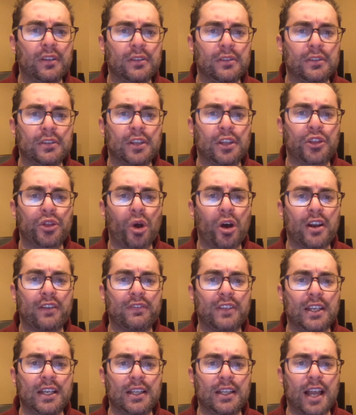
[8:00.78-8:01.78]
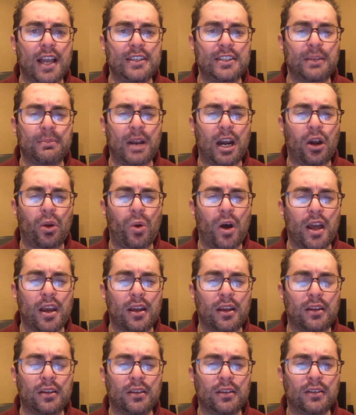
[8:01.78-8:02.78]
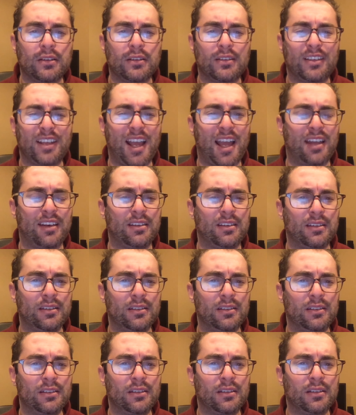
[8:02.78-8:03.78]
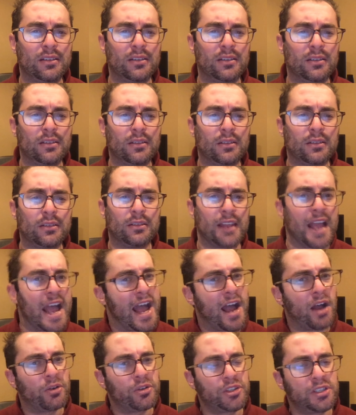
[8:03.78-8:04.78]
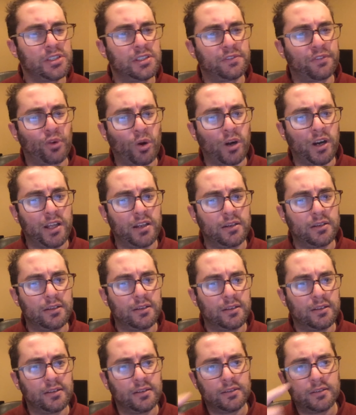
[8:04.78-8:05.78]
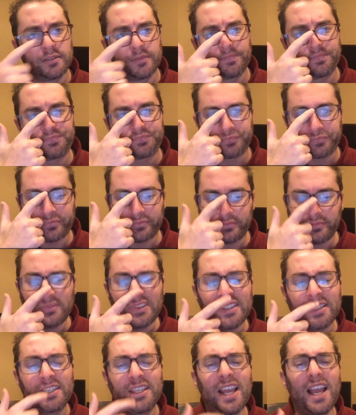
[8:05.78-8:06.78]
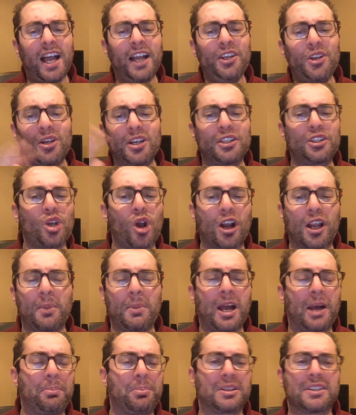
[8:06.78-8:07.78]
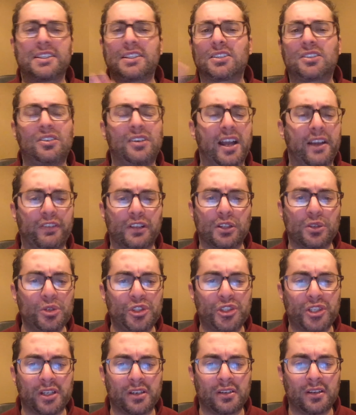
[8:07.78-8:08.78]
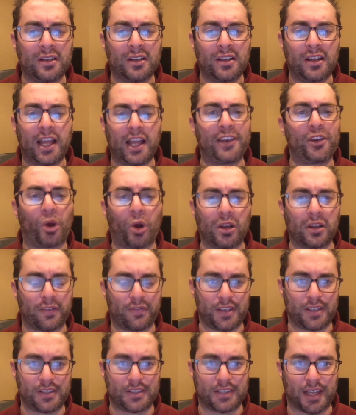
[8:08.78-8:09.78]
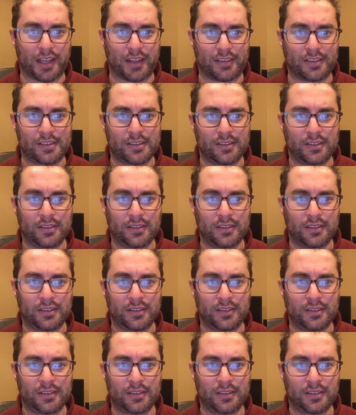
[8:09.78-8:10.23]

the thought of legalizing marijuana, yet now she's for it? Yeah, you could talk about political evolution and all of these things.